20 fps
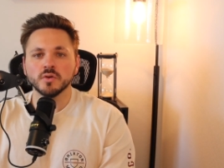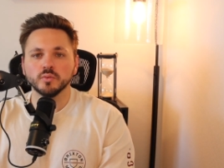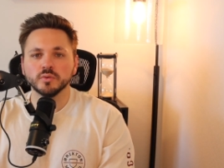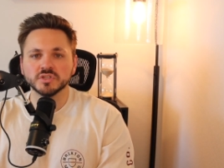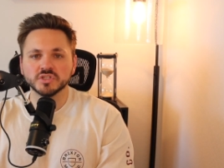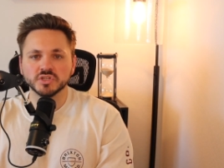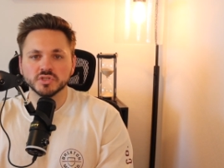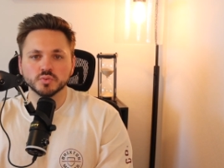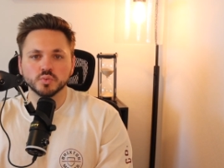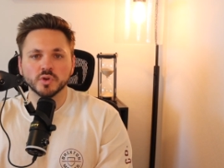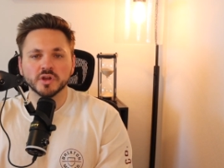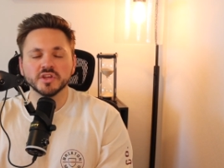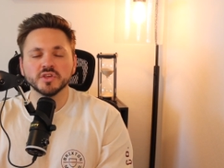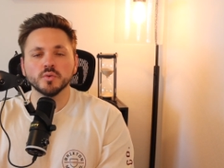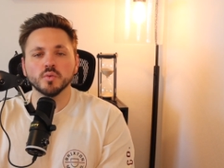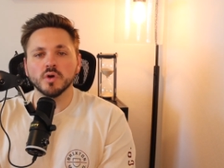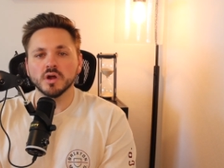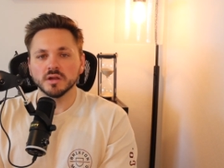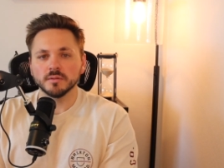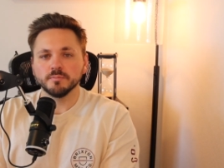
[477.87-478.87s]
which is where you
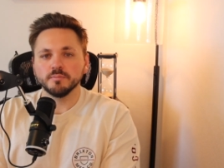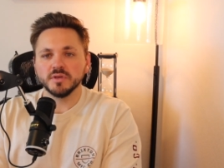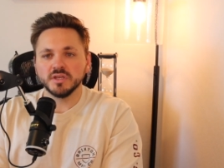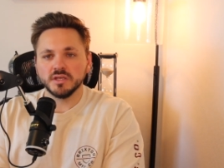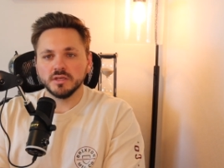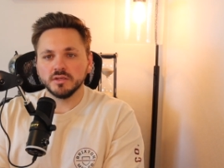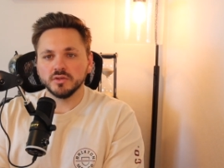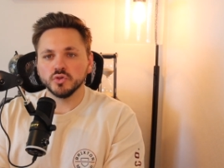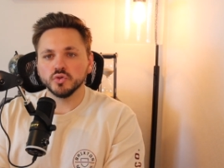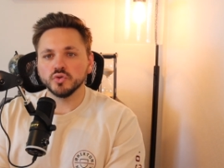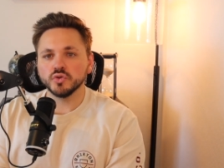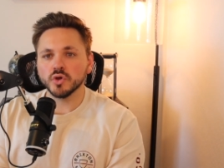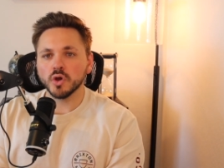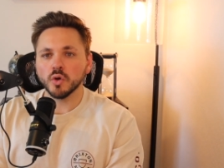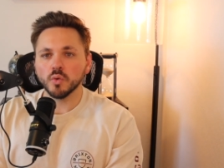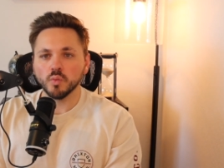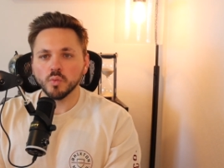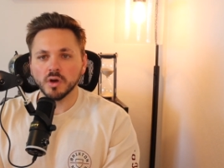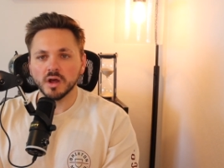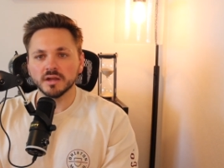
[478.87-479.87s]
want to be. You
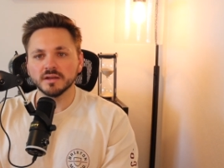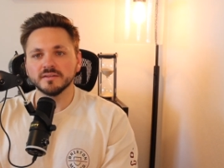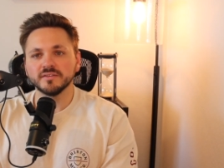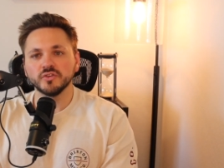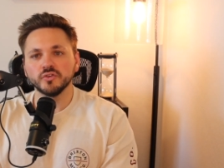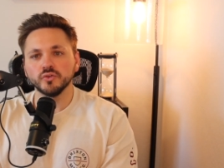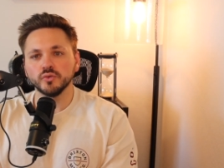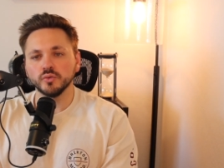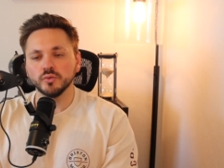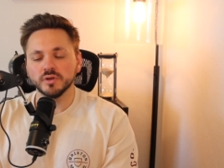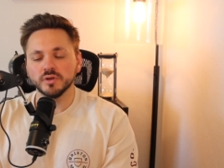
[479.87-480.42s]
don't want to